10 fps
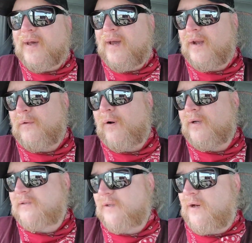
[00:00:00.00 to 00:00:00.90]

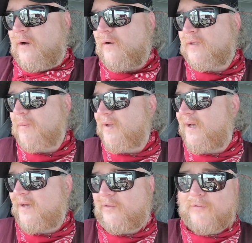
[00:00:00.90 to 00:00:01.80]
Anyway, so it's been
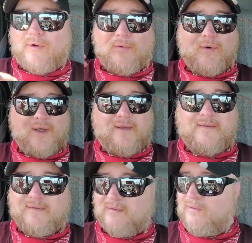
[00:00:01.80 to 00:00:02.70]
like a 3-week
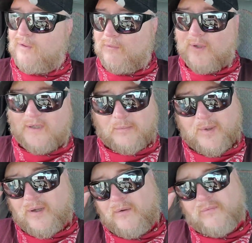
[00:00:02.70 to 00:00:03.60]

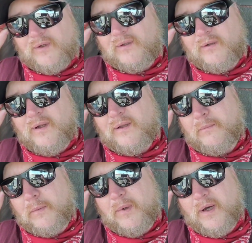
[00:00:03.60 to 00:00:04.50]
spell of just
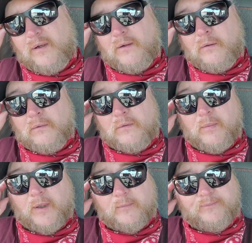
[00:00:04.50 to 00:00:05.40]
nothing but bad loads,
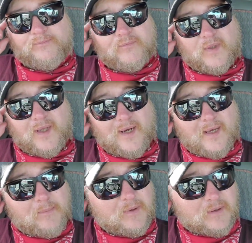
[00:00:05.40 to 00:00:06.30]
but that
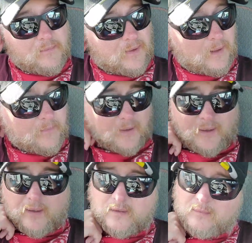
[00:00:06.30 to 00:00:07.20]
happens sometimes, I
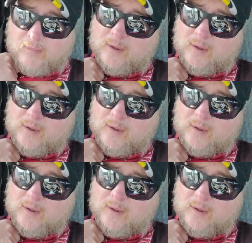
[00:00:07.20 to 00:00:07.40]
guess.